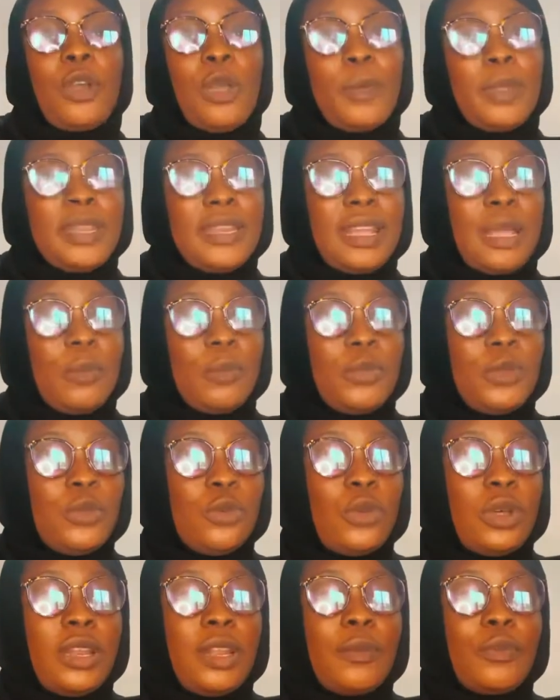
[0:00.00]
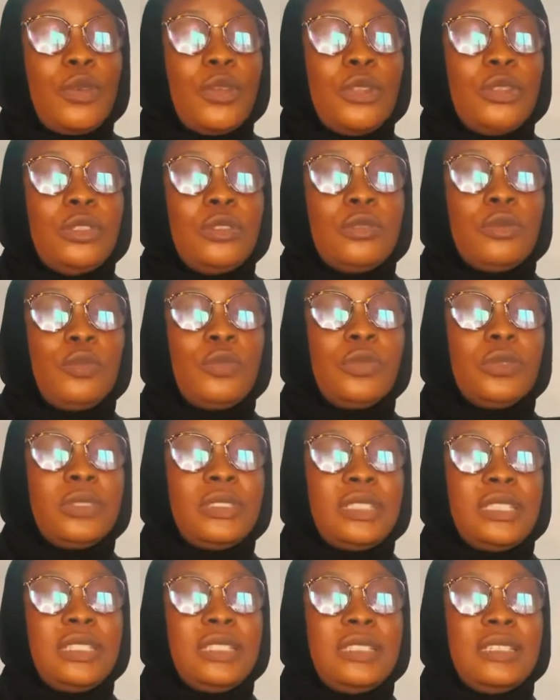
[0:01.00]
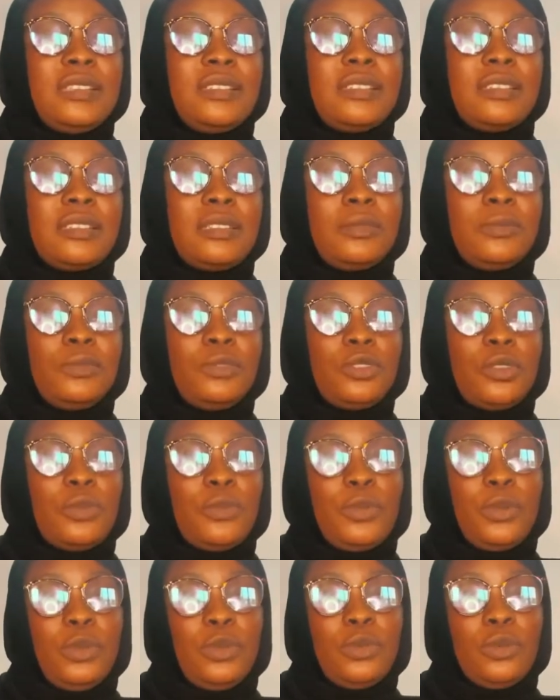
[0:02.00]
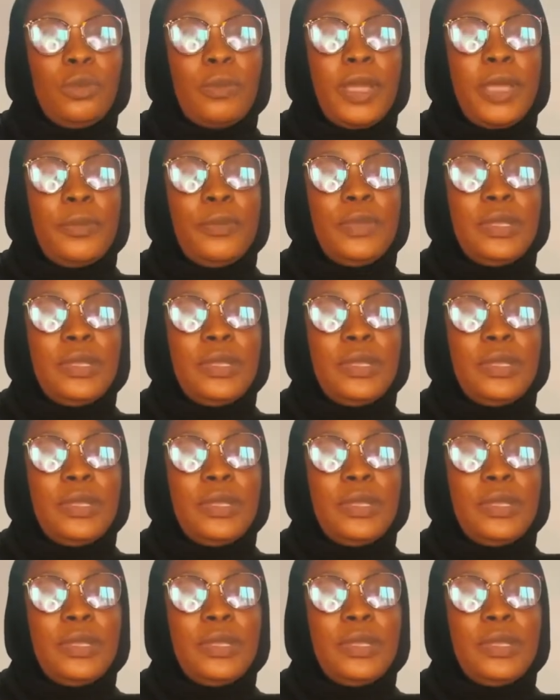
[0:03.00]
comment down below, and I'm going to put in the description below my